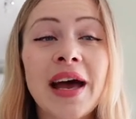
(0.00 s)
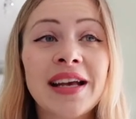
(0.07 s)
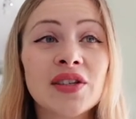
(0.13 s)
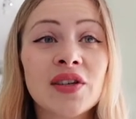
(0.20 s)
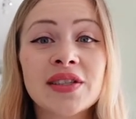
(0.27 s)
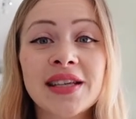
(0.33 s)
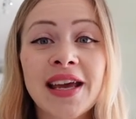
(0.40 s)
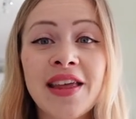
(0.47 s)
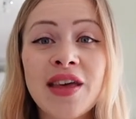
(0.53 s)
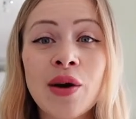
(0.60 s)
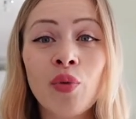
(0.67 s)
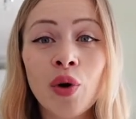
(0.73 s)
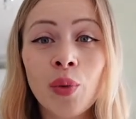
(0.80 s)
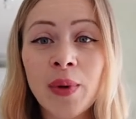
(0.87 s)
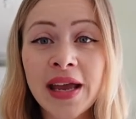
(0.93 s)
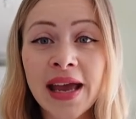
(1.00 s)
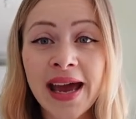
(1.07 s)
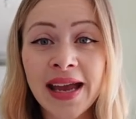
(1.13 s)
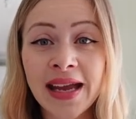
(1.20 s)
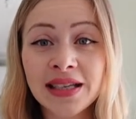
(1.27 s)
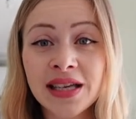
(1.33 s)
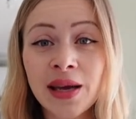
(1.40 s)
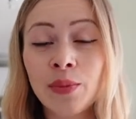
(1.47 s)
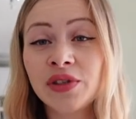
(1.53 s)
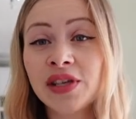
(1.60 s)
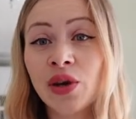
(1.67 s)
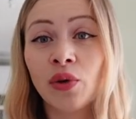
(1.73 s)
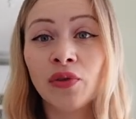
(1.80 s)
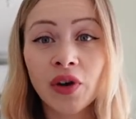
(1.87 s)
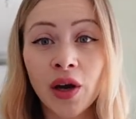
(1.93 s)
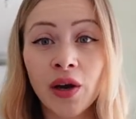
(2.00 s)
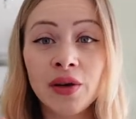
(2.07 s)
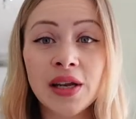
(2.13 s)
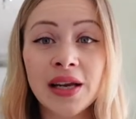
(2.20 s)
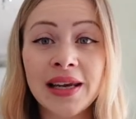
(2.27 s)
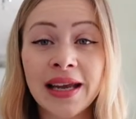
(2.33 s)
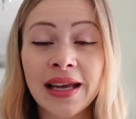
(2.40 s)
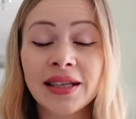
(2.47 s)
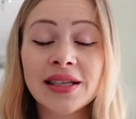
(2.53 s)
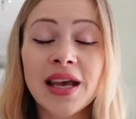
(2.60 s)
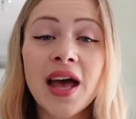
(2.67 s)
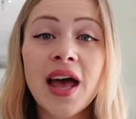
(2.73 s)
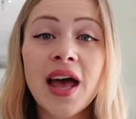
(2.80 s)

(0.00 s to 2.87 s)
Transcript: As I say, there will be a 10% off code linked